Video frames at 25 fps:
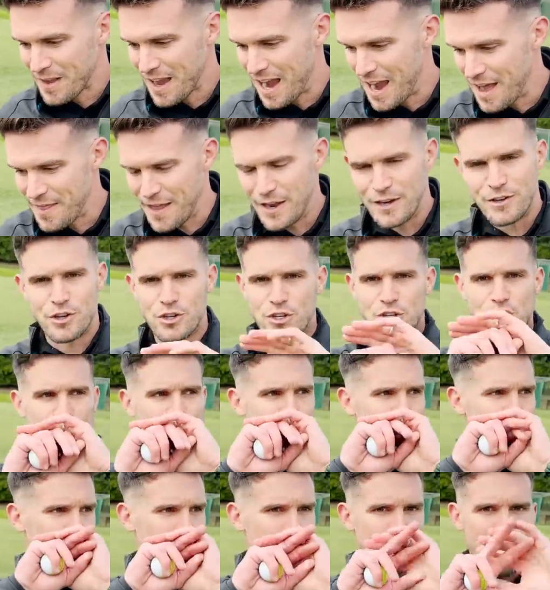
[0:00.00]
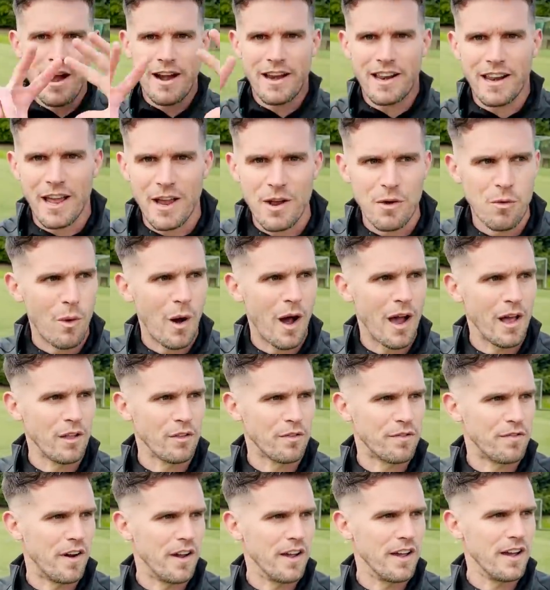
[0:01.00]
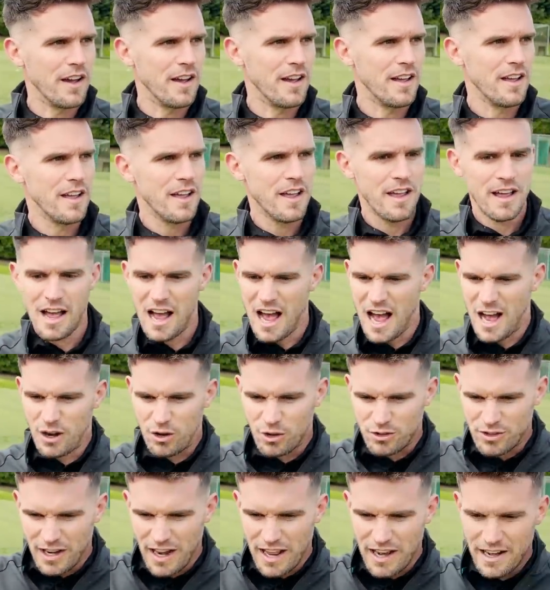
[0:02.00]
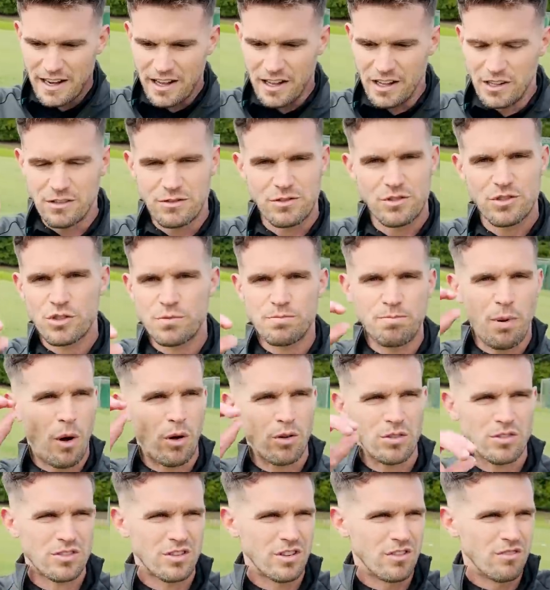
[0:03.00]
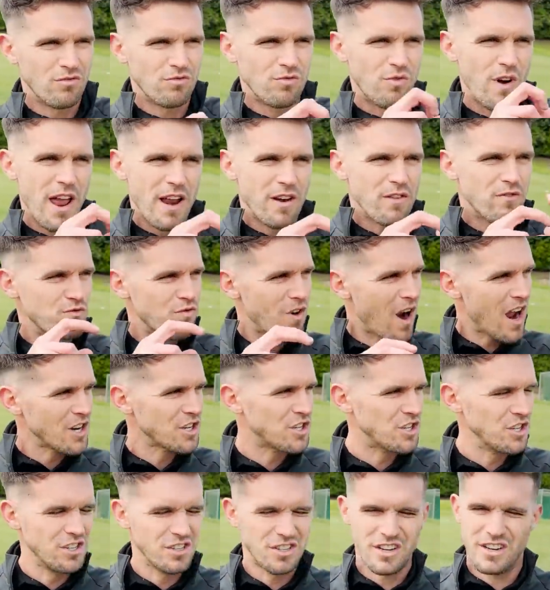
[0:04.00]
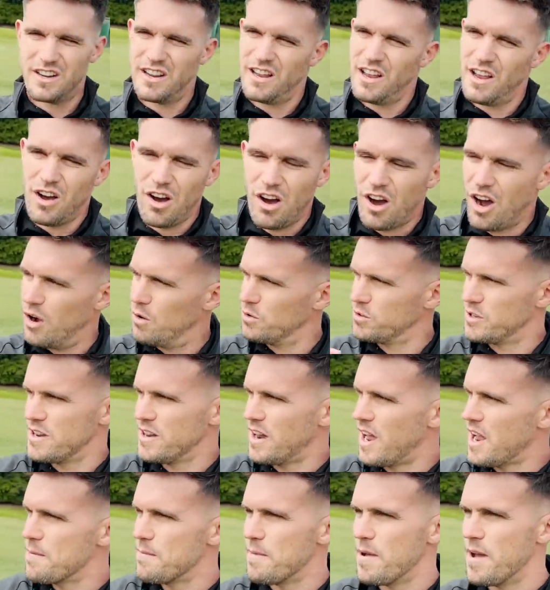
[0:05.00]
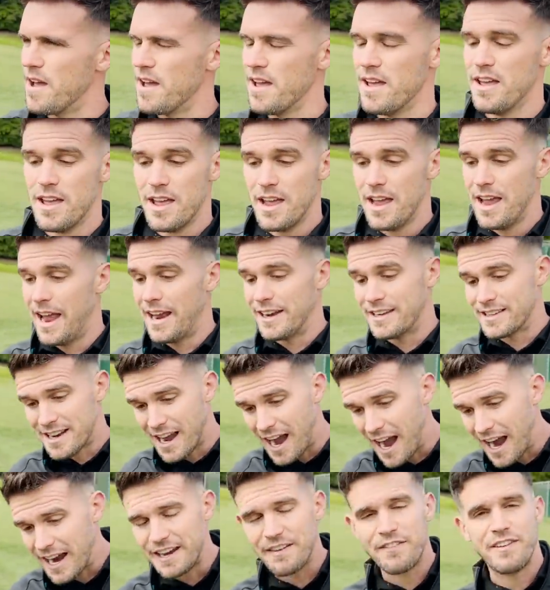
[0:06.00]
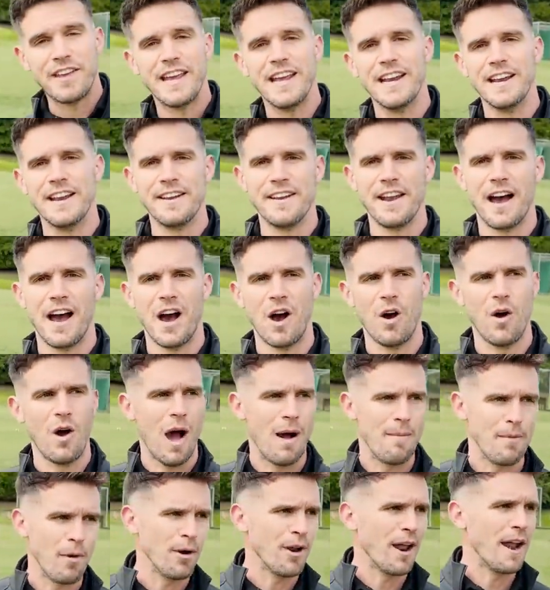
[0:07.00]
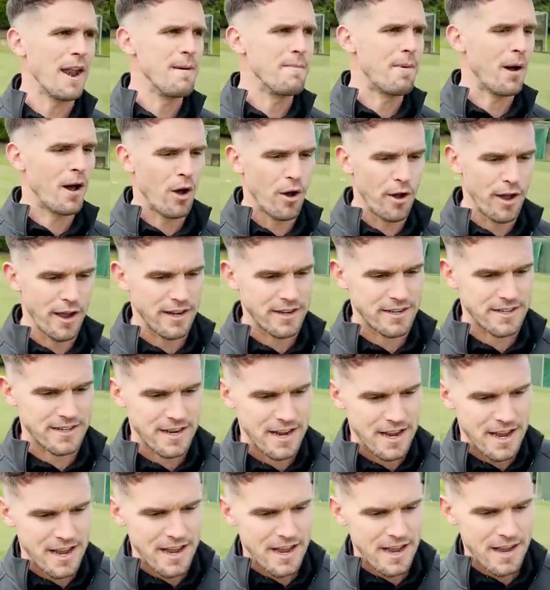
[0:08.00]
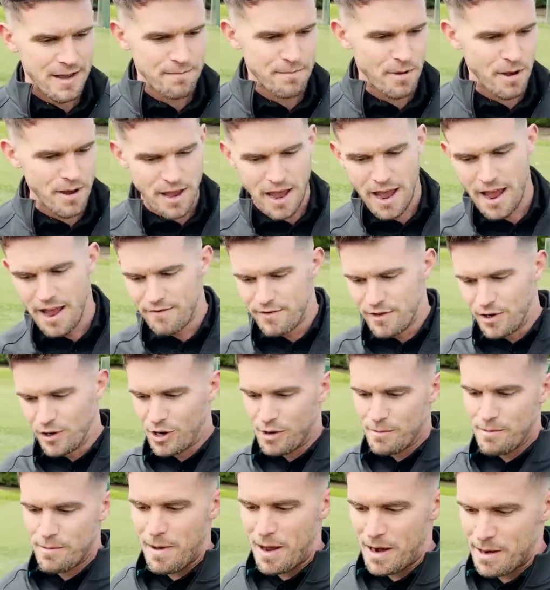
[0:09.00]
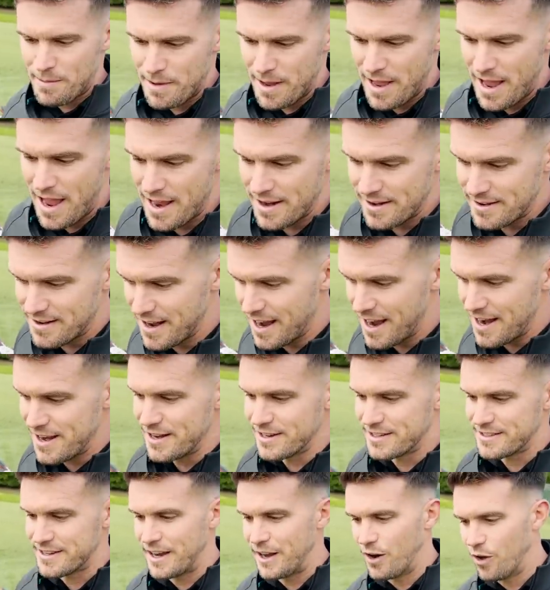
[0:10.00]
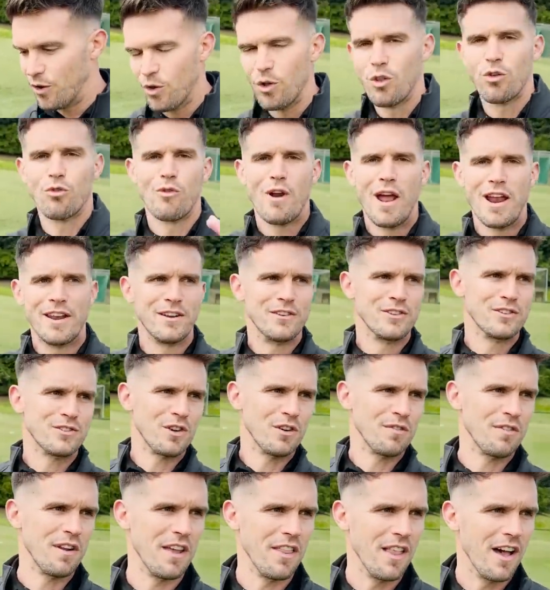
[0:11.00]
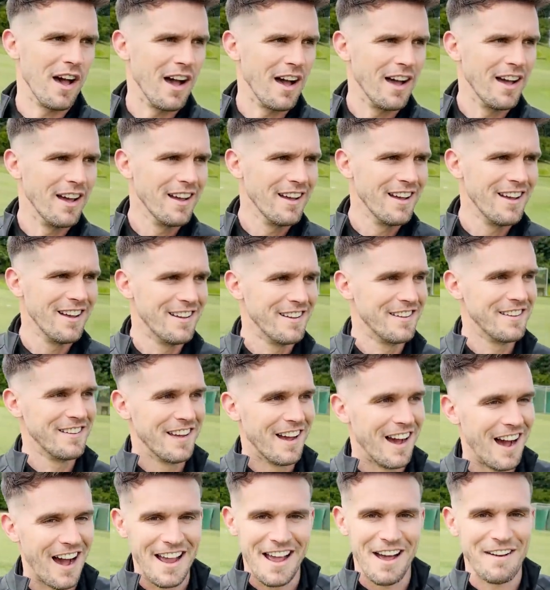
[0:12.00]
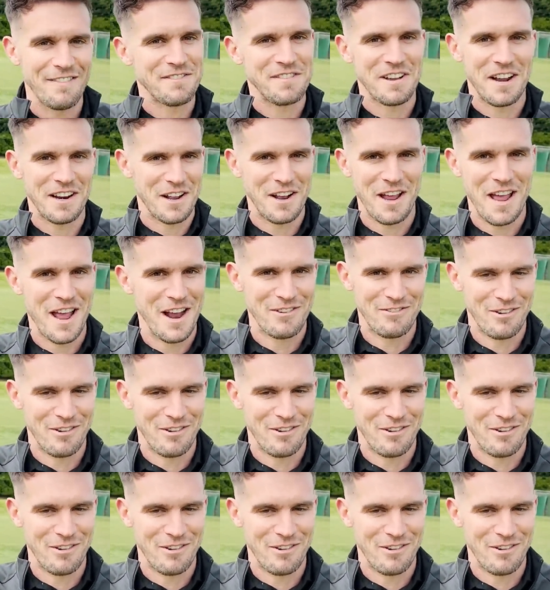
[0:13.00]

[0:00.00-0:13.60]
and then just spread like wildfire. Had loads of like little spots and red rashes, and oh, it was a nightmare. It's kind of healing now. I'm on antibiotics. But yeah, if you look at the back of my head and you see it all red and stuff like that, I haven't had a hair